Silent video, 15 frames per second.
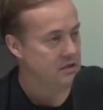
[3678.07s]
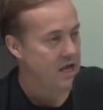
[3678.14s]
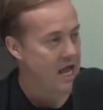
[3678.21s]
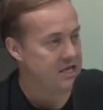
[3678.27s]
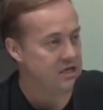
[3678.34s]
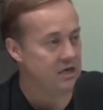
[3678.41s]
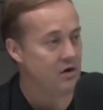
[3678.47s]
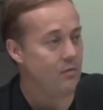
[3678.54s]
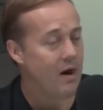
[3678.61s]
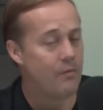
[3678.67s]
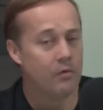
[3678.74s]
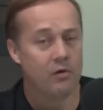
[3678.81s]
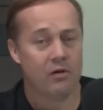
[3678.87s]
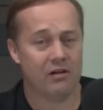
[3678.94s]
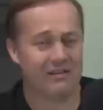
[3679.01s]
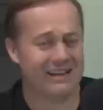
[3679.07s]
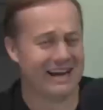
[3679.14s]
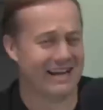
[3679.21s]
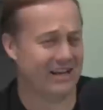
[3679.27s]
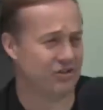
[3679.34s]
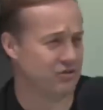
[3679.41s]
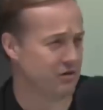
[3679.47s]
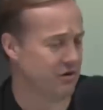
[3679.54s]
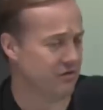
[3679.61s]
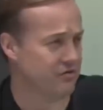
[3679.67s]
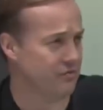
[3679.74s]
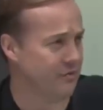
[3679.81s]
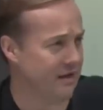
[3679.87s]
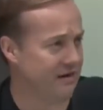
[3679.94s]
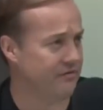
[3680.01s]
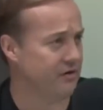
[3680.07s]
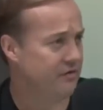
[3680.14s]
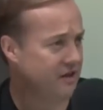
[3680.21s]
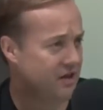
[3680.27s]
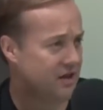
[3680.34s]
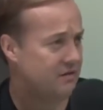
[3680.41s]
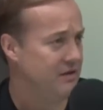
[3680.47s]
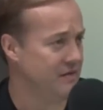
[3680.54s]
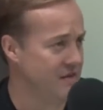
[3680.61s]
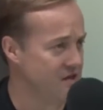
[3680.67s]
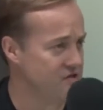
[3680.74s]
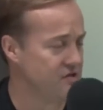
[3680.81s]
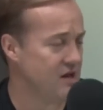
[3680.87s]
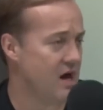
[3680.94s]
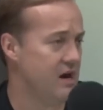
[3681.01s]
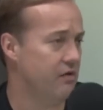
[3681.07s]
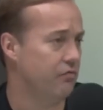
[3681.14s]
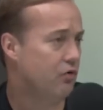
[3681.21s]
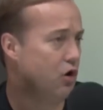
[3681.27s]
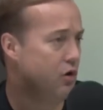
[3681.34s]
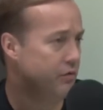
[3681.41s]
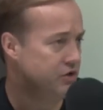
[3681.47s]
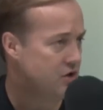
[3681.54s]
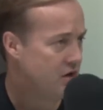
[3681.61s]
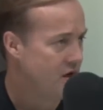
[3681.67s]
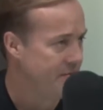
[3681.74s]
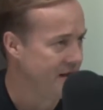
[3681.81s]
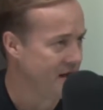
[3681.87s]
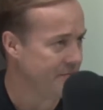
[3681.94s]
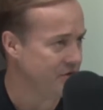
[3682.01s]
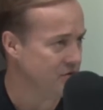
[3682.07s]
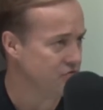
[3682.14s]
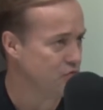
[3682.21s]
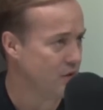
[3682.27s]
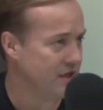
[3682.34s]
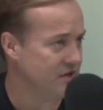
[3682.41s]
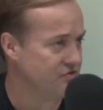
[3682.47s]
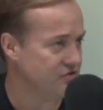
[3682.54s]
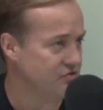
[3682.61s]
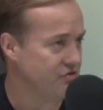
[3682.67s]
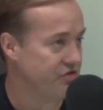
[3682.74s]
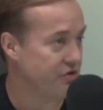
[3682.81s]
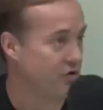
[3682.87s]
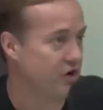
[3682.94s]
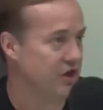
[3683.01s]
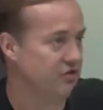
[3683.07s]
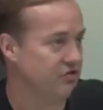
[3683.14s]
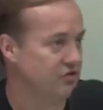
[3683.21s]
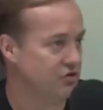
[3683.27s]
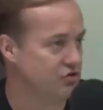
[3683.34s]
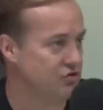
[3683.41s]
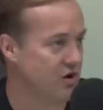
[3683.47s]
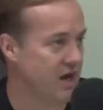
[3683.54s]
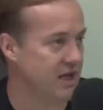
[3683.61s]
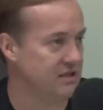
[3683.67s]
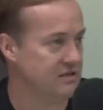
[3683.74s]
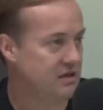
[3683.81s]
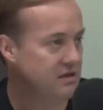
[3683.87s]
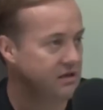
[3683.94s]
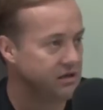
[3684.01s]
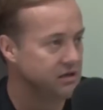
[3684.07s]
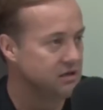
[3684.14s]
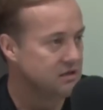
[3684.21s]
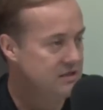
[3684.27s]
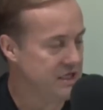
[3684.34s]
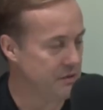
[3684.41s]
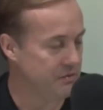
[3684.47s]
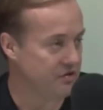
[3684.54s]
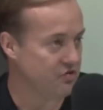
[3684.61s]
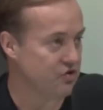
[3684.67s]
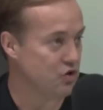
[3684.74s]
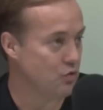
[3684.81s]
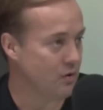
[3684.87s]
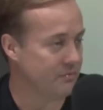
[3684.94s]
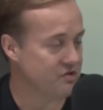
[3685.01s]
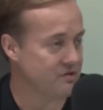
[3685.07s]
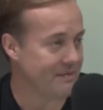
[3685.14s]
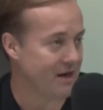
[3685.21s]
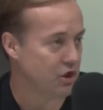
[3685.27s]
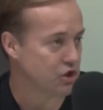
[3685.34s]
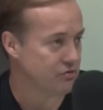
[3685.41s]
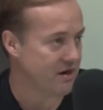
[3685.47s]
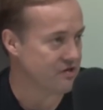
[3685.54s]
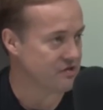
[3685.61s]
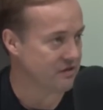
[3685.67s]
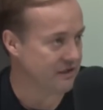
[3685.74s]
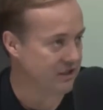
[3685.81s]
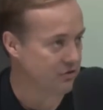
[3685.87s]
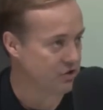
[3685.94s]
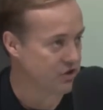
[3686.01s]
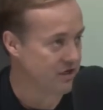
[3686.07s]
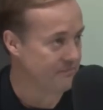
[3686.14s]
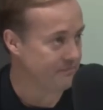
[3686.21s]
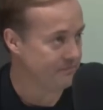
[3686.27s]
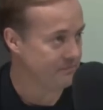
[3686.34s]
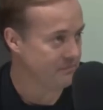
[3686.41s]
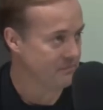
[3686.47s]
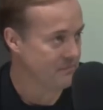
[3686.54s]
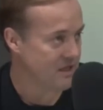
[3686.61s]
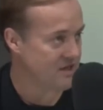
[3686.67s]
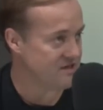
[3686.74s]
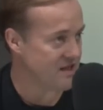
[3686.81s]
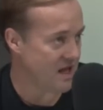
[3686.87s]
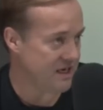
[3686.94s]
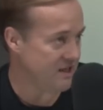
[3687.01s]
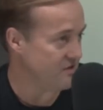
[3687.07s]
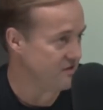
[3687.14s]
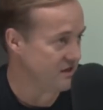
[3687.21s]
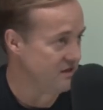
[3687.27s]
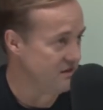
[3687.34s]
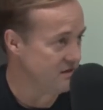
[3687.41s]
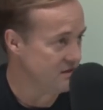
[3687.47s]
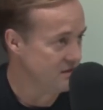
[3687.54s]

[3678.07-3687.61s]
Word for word: And you know what? We're all kind of jerks or whatever in this kind of role when you're coming up in your 20s and your 30s and you're trying to deal with this enormous amount of stress and leadership. It's not easy.